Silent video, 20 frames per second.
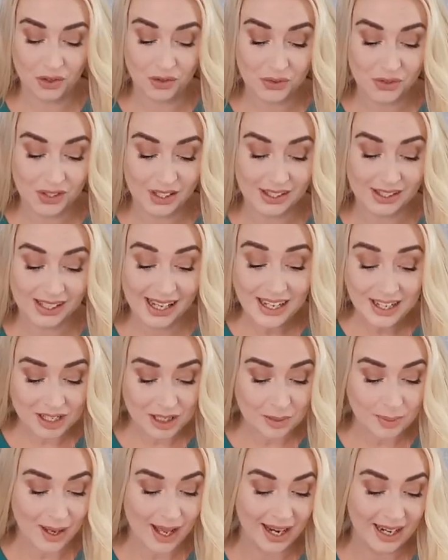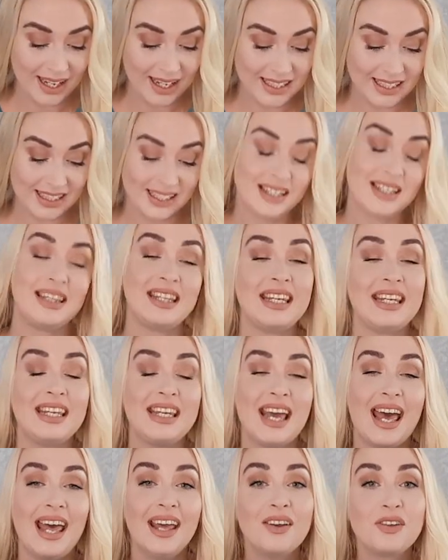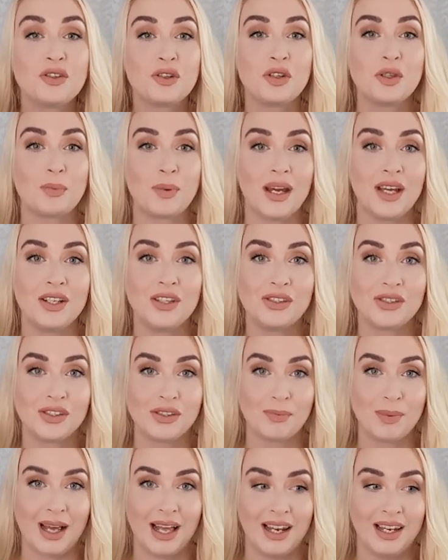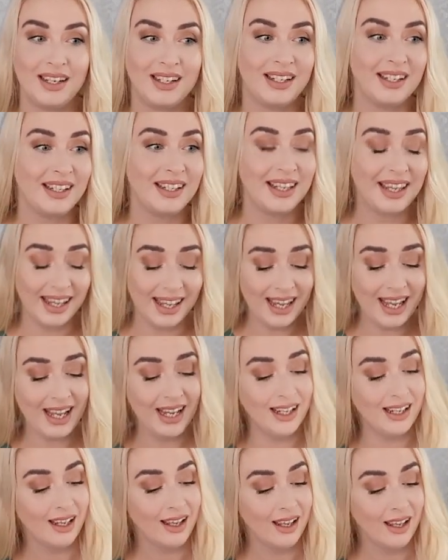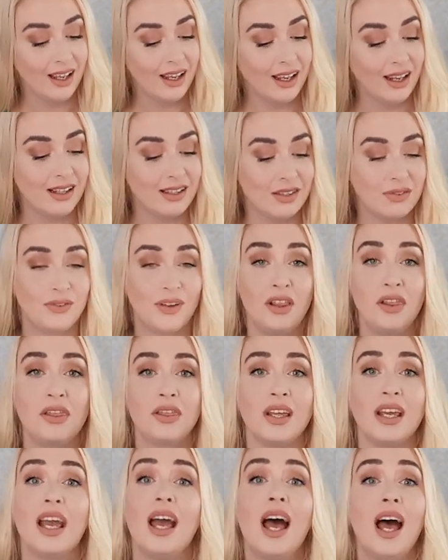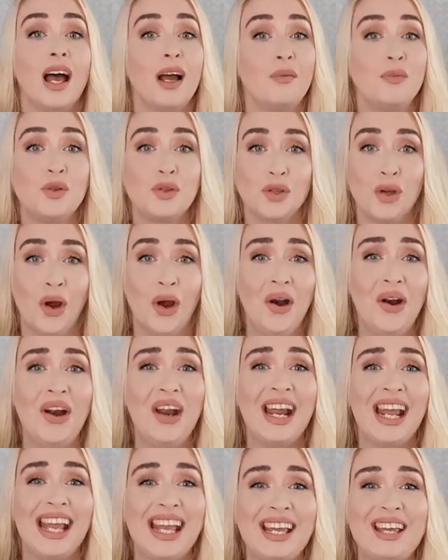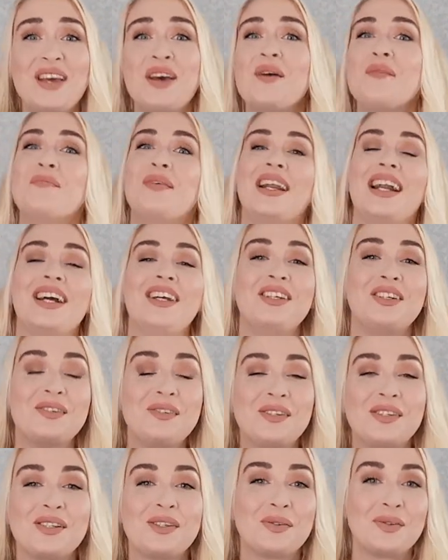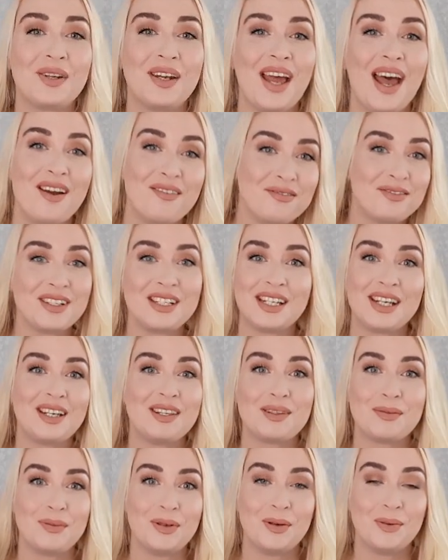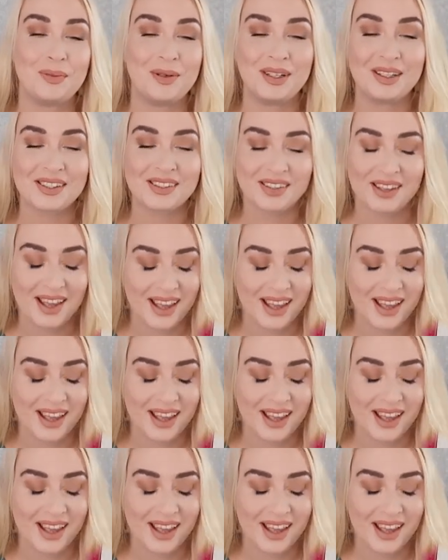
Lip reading: the second palette, the Extra Spice palette, and again, it's filthy. I'm sorry, but I use this one every day at the moment,